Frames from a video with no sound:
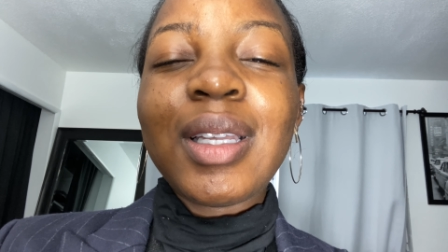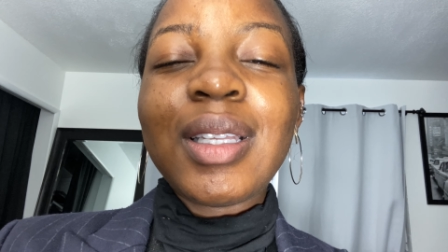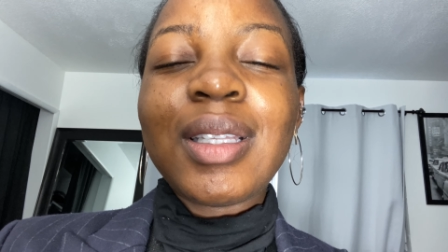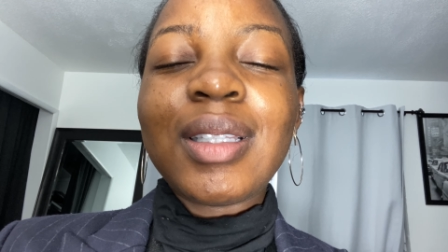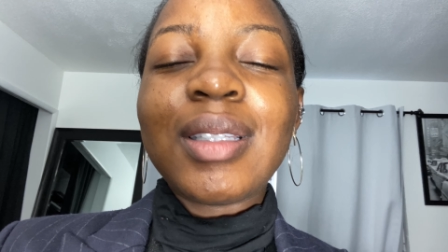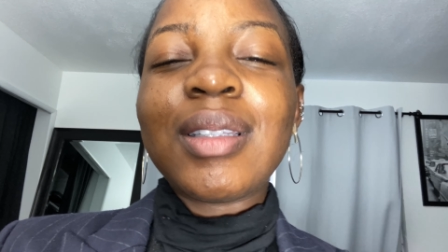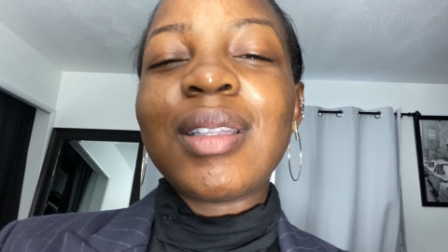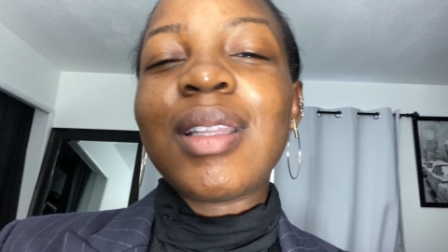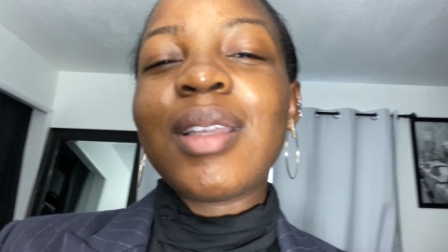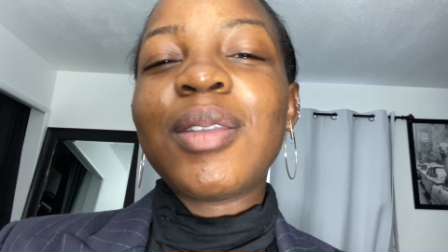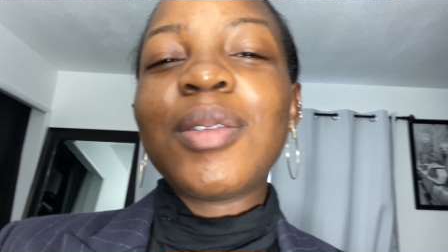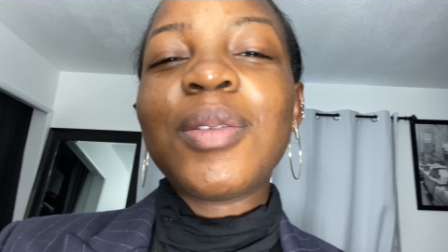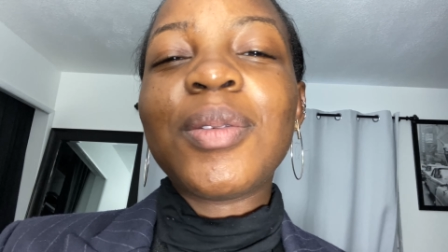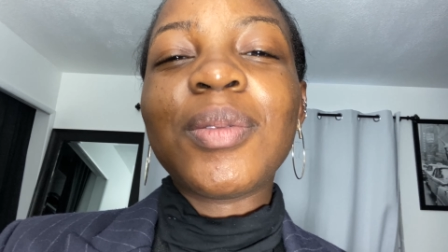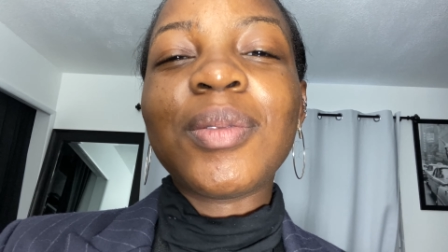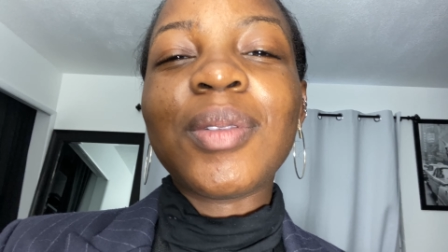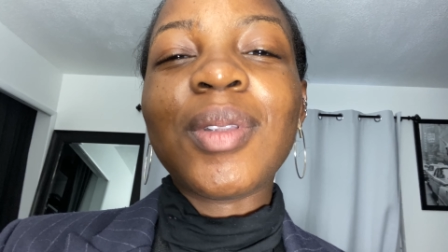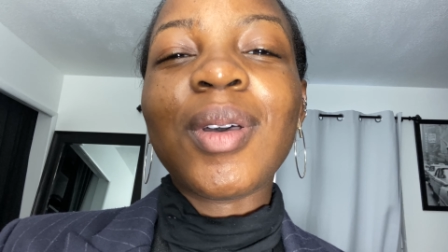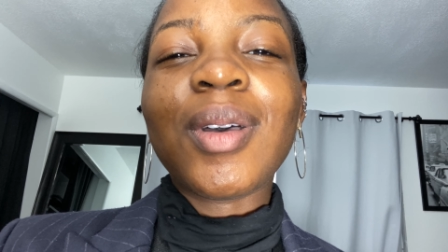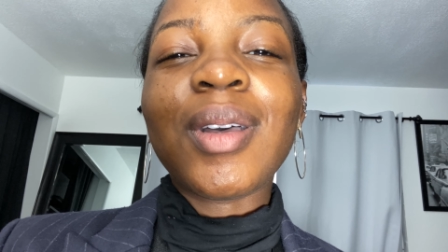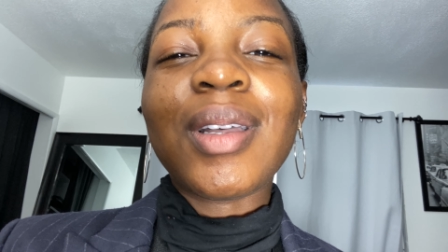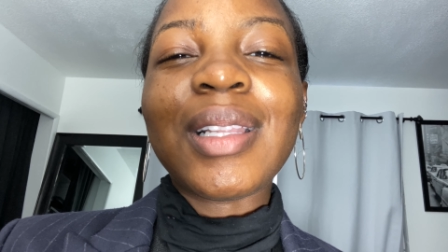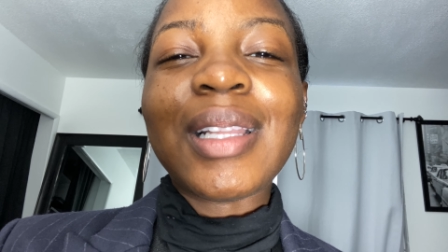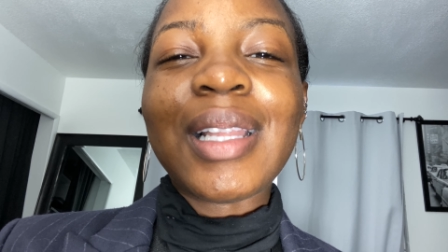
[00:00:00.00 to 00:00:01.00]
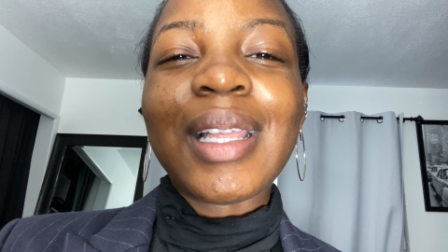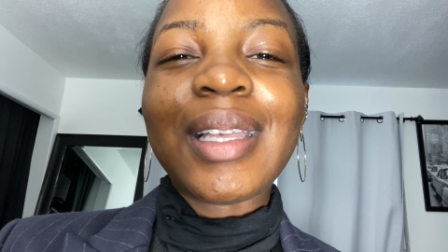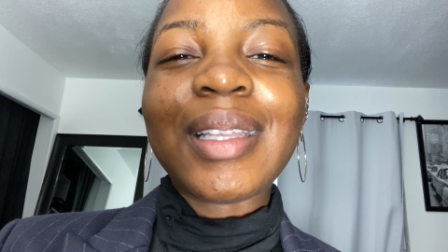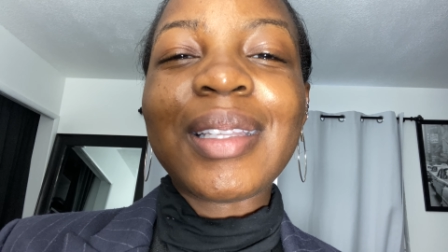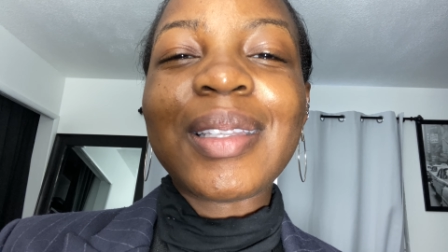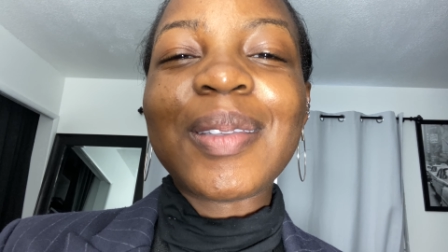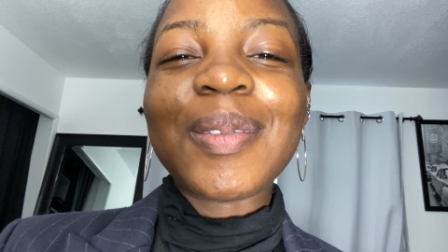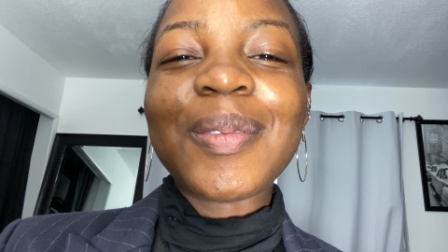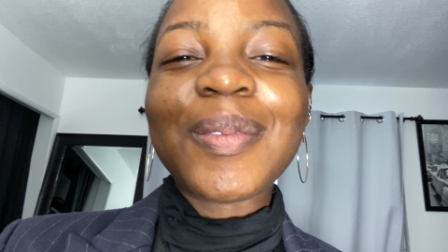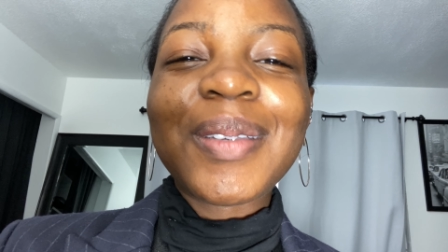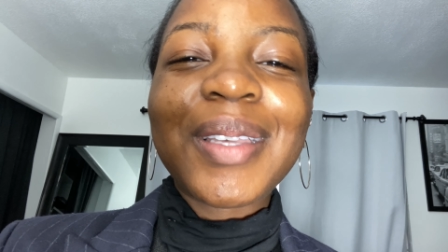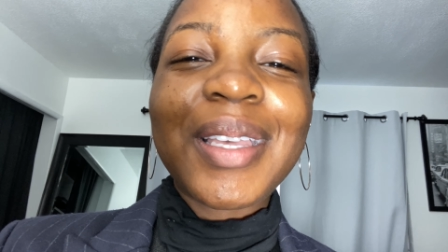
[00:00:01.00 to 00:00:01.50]
then you not like
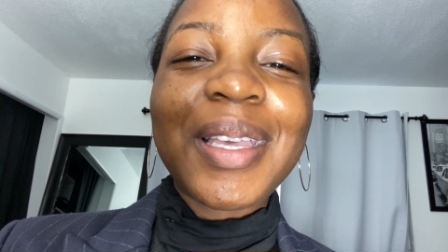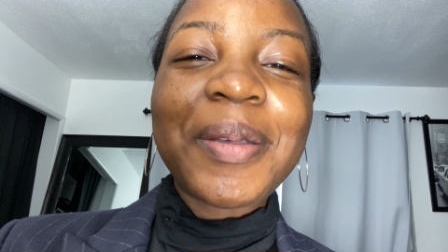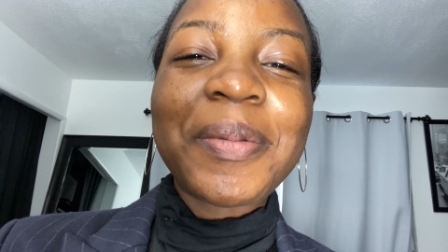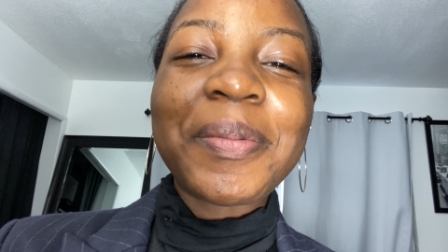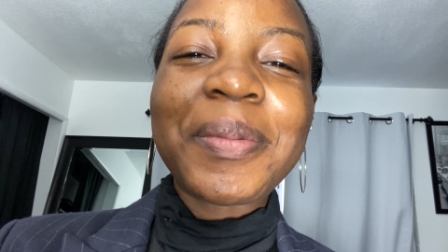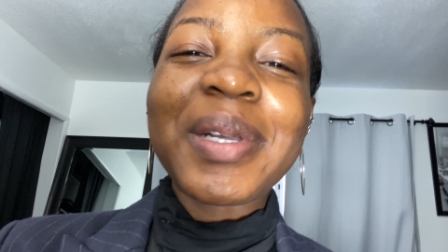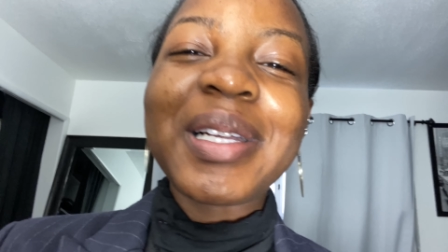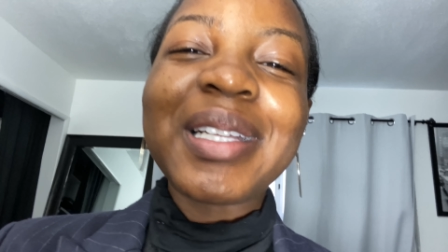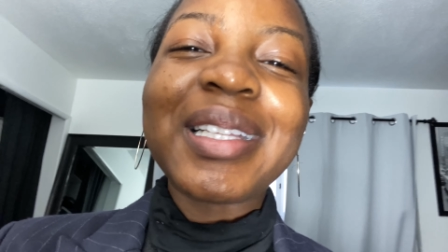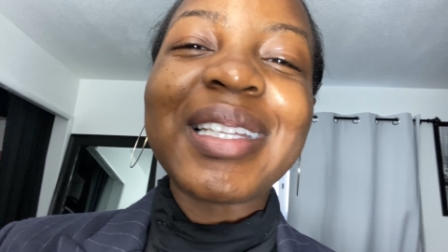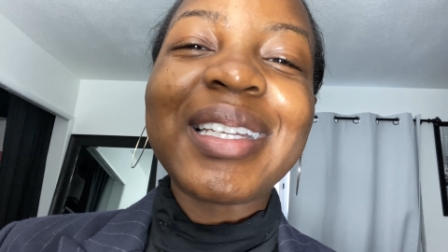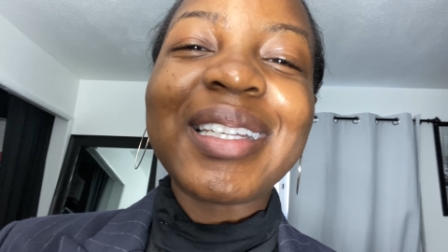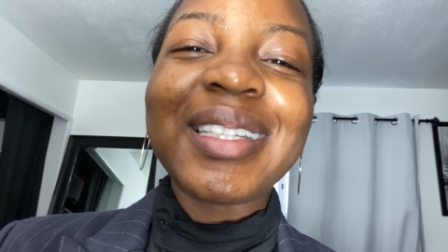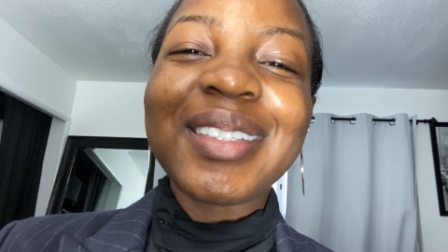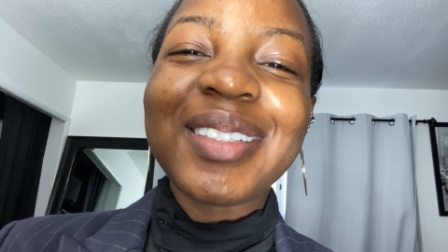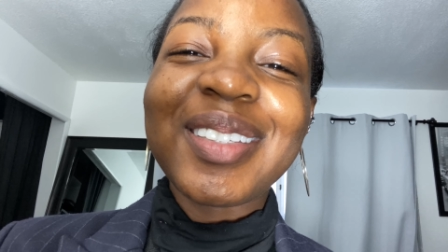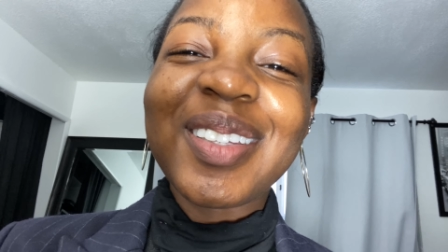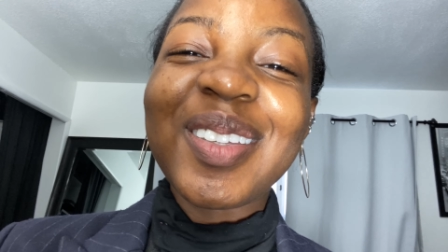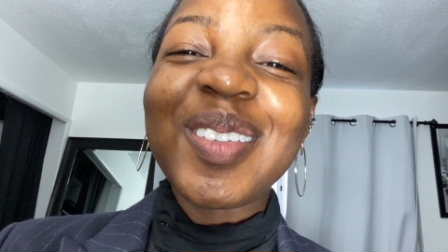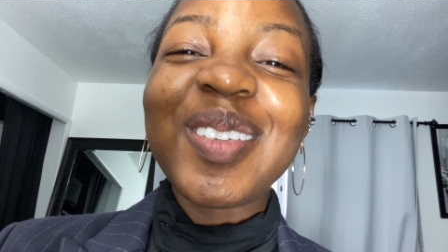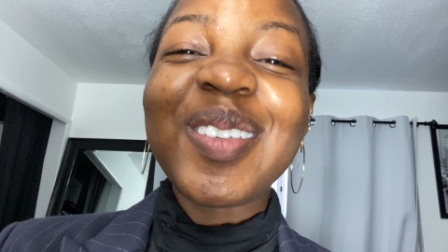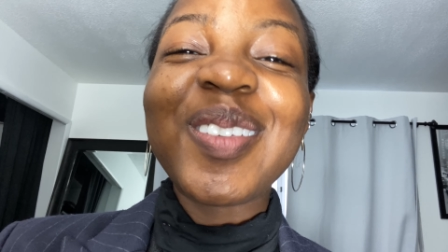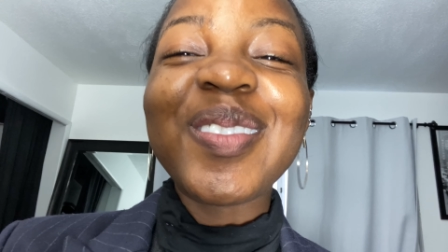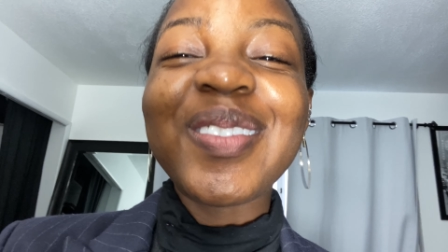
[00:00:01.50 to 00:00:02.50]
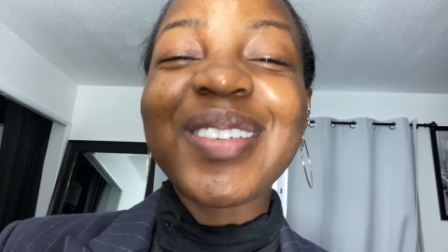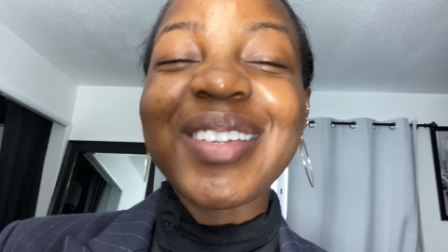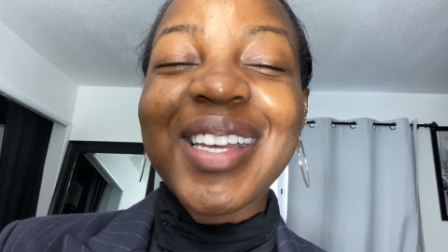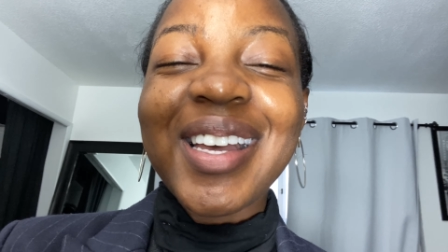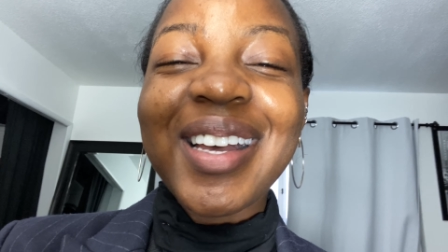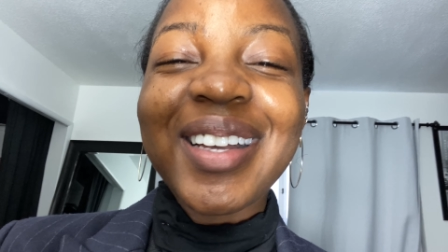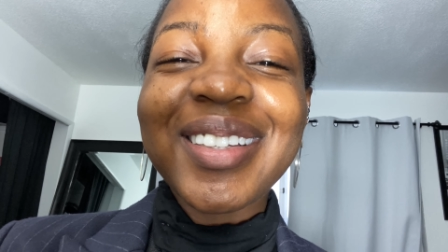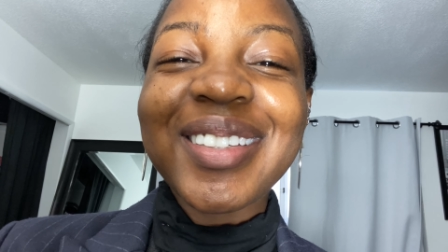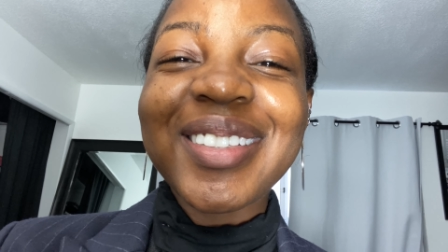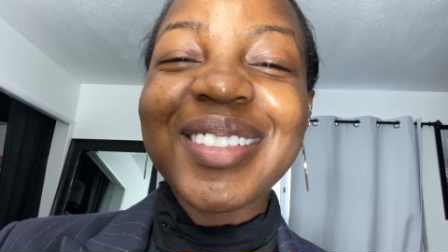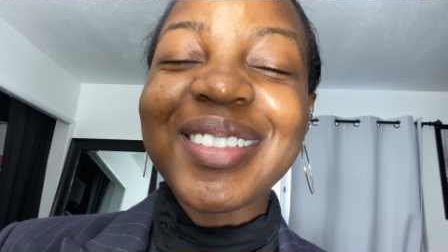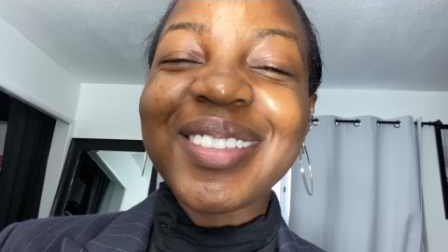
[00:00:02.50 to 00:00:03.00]
you don't get my like genuine
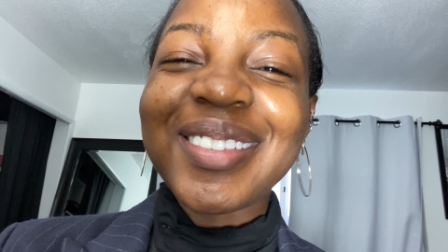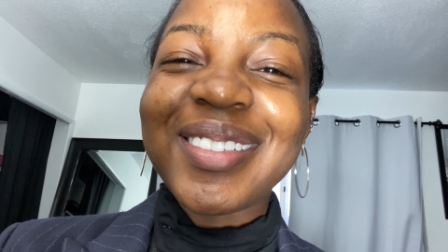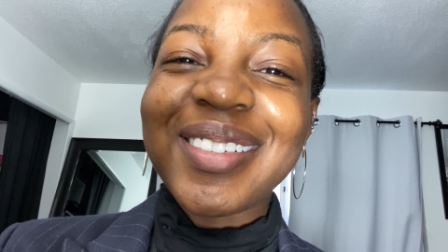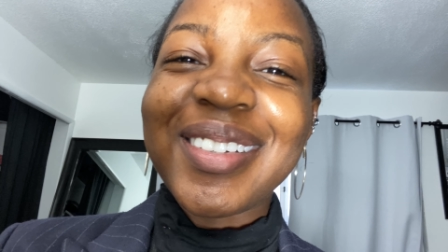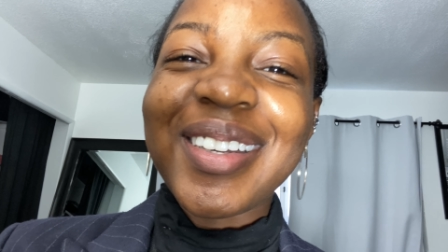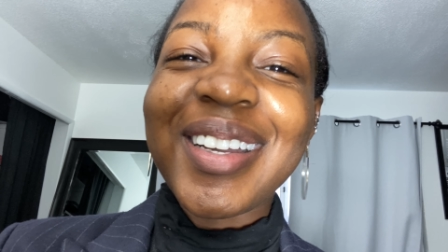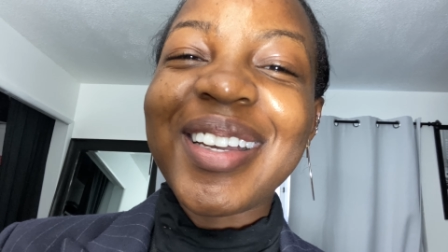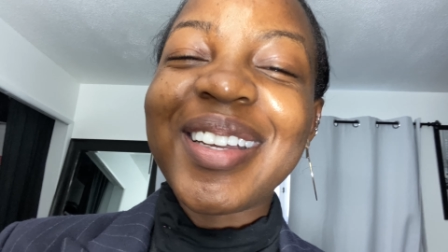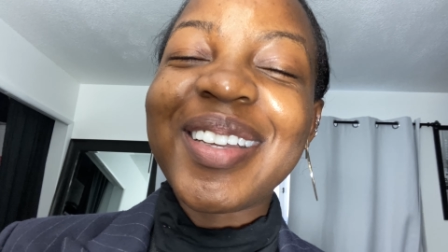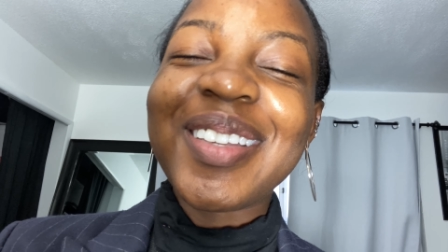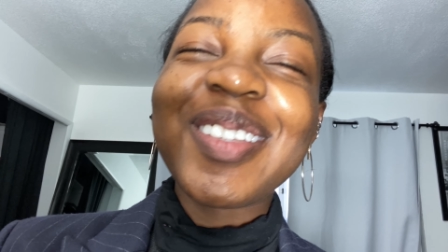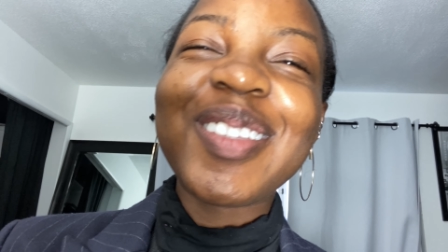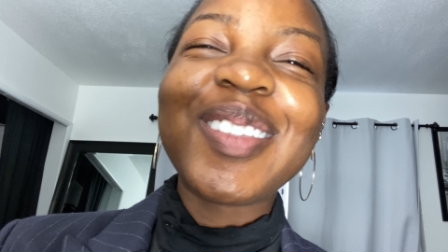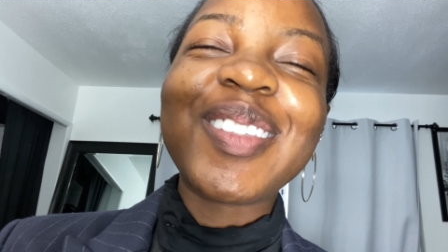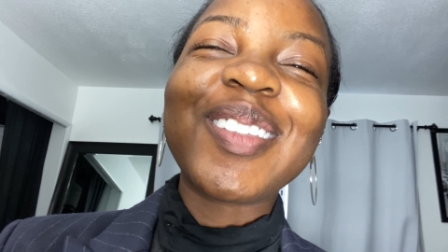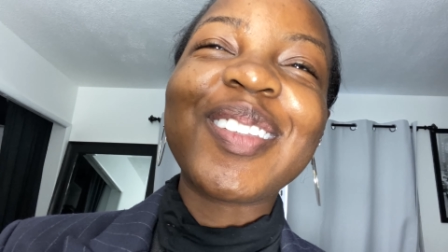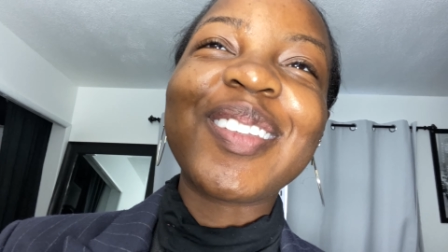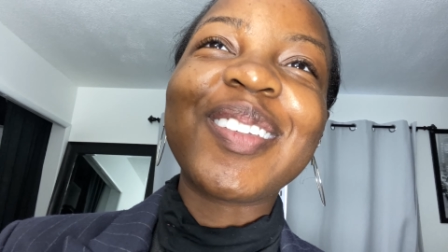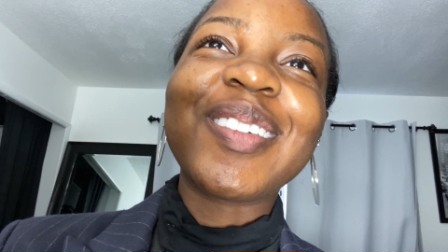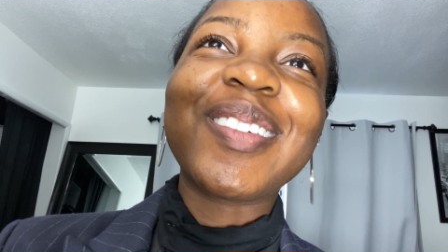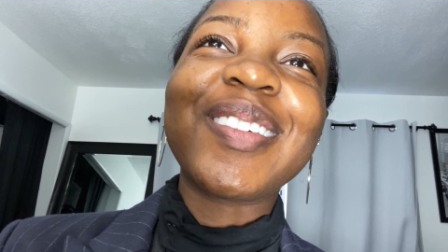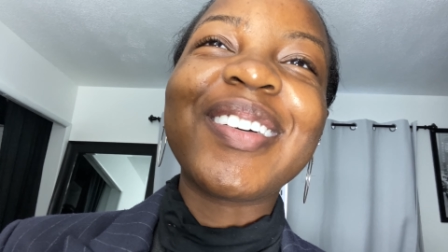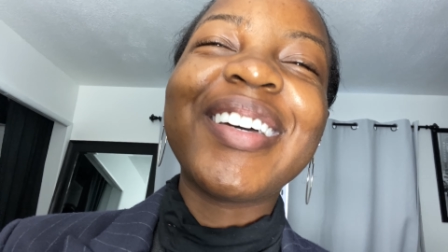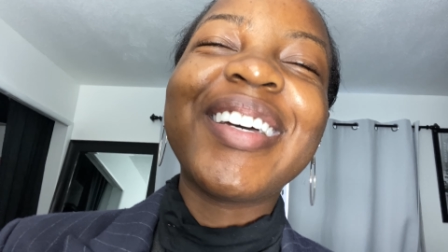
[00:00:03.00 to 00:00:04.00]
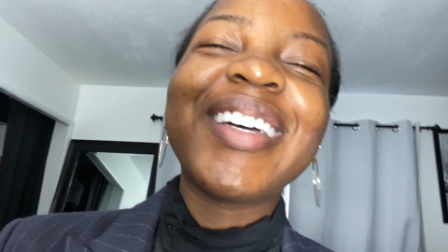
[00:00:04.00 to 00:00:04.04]
reaction, right? So,